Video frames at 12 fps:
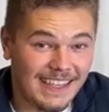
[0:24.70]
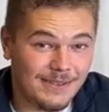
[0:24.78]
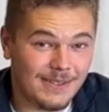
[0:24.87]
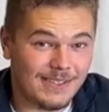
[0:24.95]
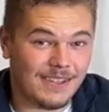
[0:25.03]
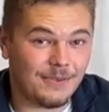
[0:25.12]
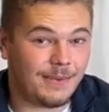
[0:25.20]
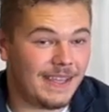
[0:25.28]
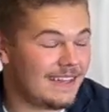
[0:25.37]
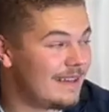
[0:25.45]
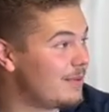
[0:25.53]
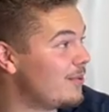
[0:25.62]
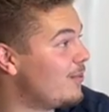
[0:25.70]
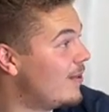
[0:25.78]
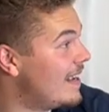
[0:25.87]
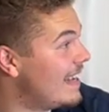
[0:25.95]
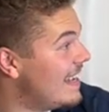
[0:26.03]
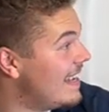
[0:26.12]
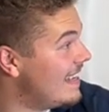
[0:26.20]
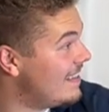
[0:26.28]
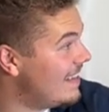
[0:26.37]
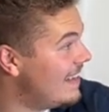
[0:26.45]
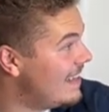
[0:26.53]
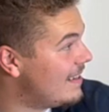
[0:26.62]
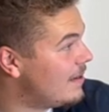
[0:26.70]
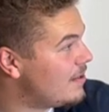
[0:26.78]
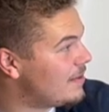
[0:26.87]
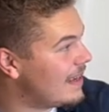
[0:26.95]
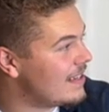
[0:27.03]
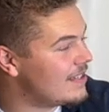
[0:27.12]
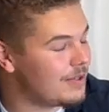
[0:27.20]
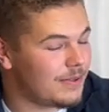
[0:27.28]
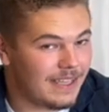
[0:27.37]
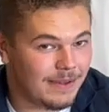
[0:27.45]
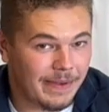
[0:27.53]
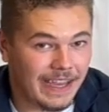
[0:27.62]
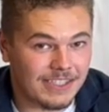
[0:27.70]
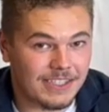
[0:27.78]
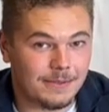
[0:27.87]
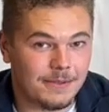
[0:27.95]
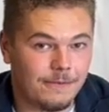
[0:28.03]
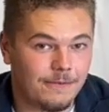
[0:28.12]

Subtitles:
it was week number 1 in league, in which we had 2 league matchups,